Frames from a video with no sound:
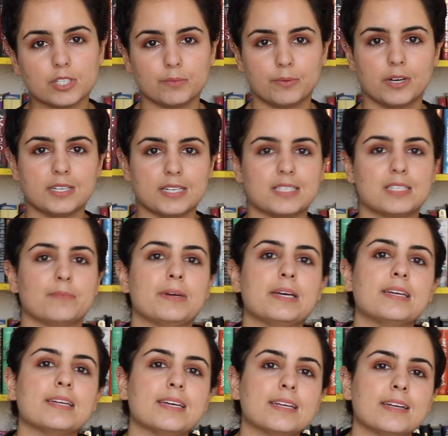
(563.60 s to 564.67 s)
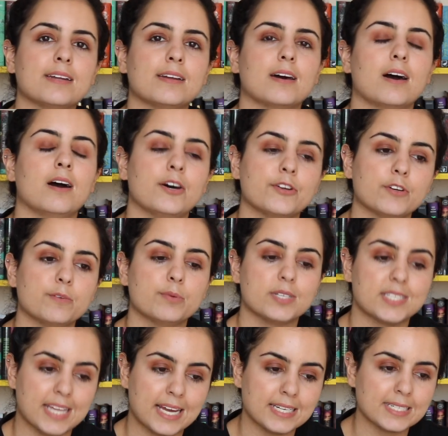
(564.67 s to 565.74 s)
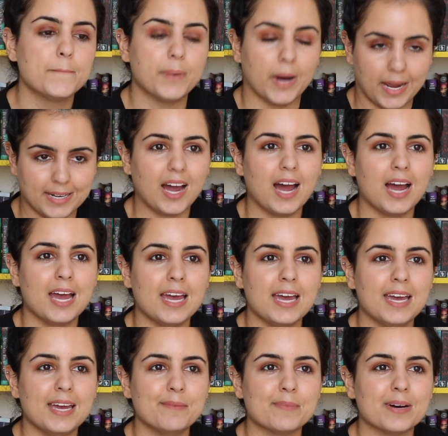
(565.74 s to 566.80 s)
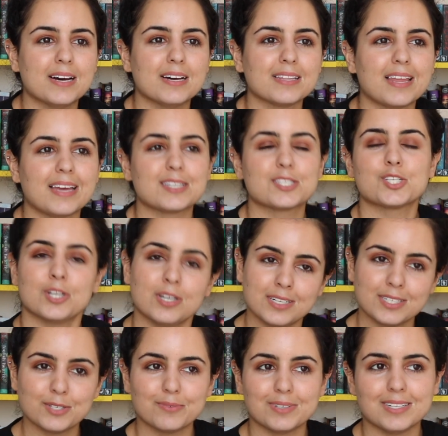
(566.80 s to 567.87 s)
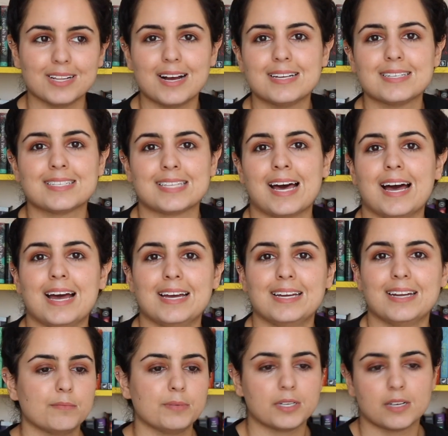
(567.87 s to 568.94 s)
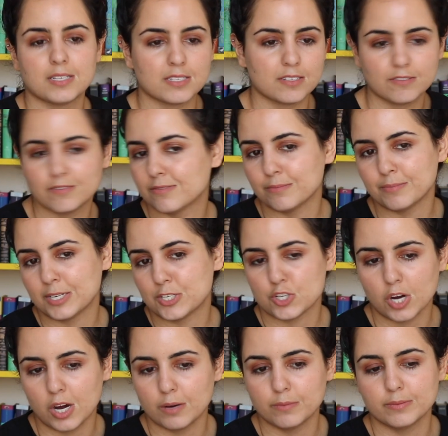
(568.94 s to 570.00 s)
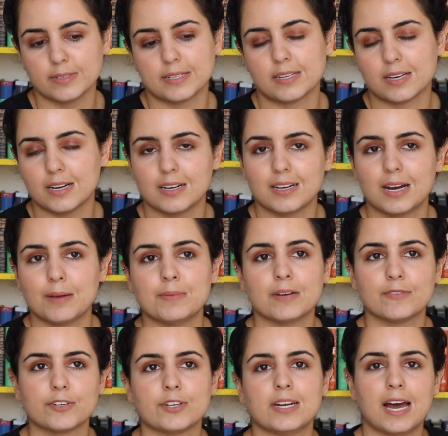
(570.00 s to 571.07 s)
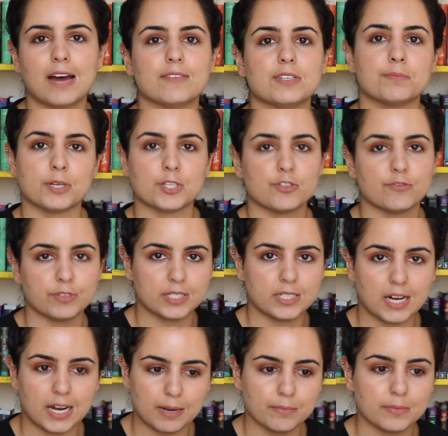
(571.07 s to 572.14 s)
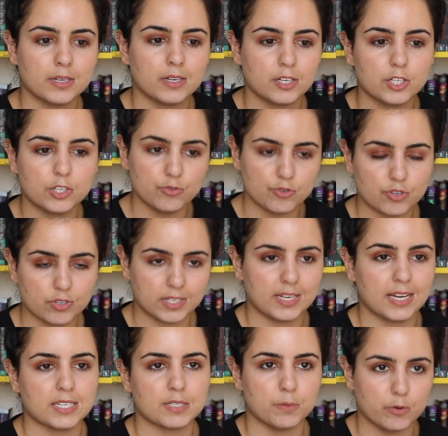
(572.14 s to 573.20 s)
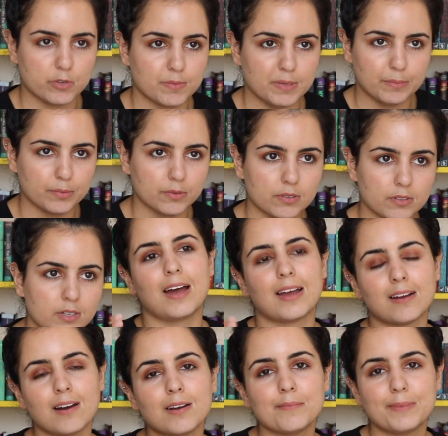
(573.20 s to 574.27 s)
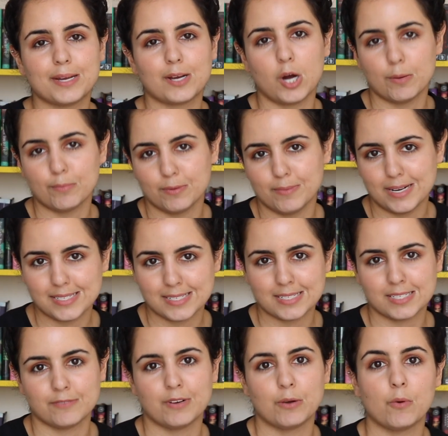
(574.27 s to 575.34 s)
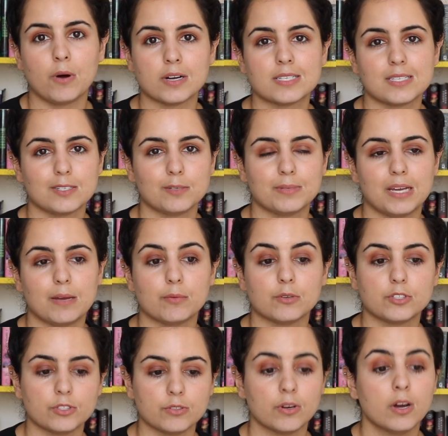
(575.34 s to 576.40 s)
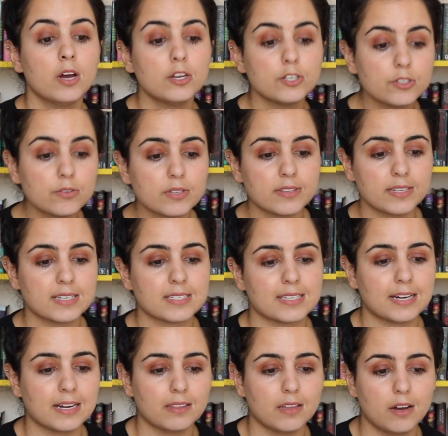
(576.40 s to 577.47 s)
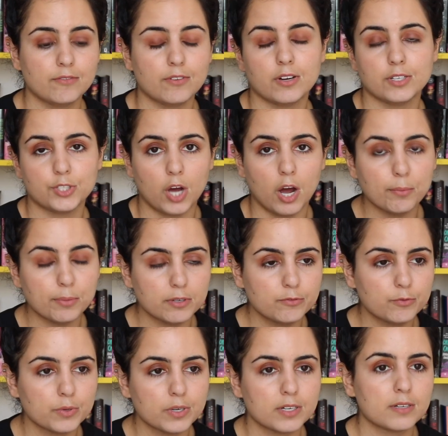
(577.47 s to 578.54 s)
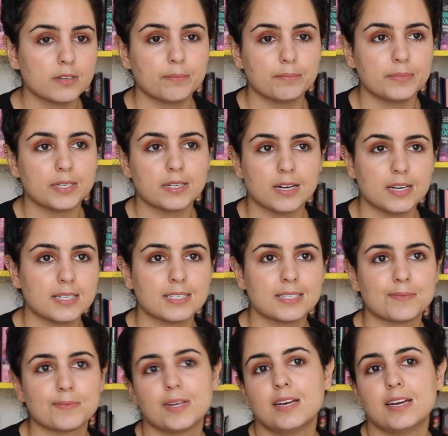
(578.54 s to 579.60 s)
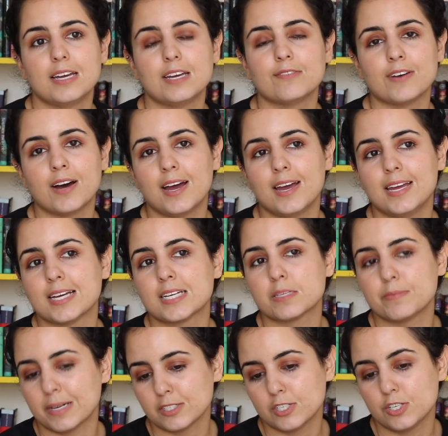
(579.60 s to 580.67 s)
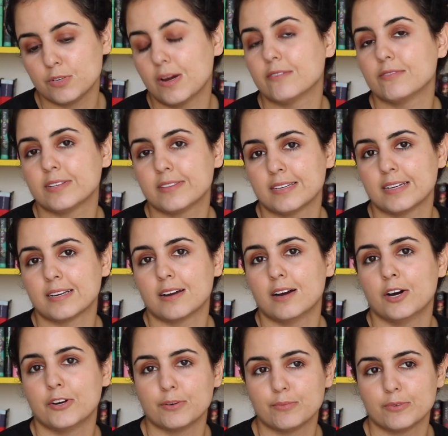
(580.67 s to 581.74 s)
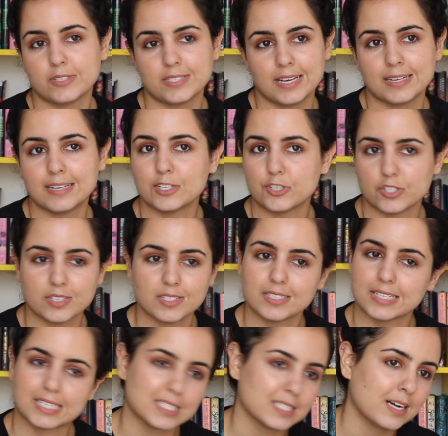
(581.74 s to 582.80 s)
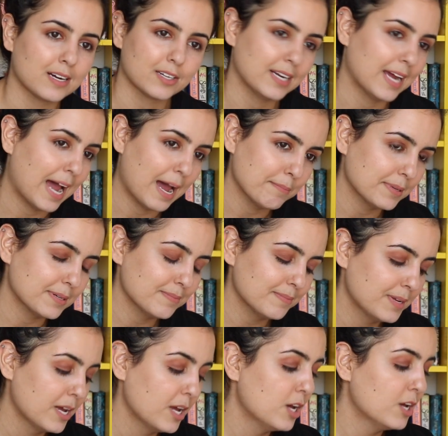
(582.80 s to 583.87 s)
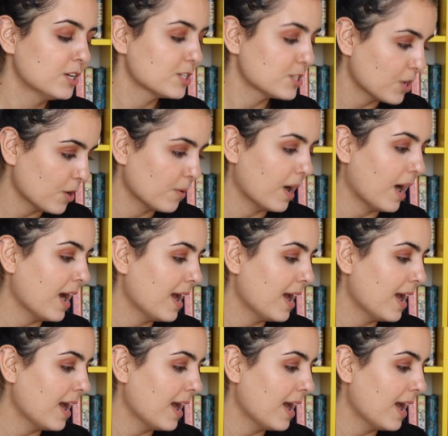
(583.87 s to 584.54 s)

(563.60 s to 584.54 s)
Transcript: to participate in it 100%, but I'm starting to realize that because of my job, I'm never gonna have as much free time usually as most people. I gotta make compromises if I want to still be able to do the things that I love on top of work, because if I expect to do everything 100%, it just it's not gonna happen. So